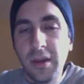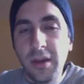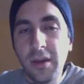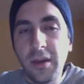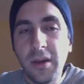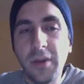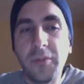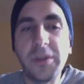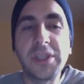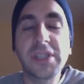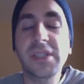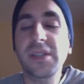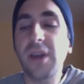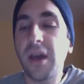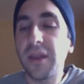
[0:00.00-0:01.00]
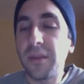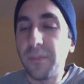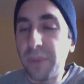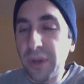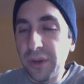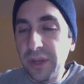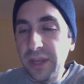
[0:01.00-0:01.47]
We just saw the
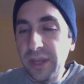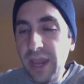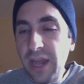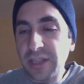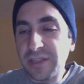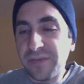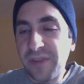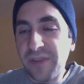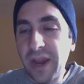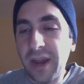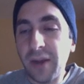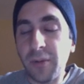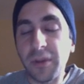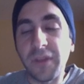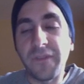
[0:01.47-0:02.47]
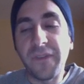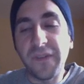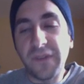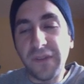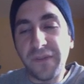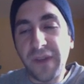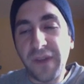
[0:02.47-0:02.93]
building catch fire where the 50
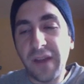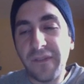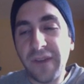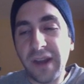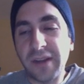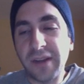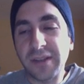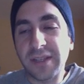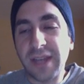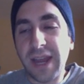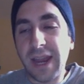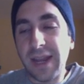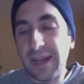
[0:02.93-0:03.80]
firefighters died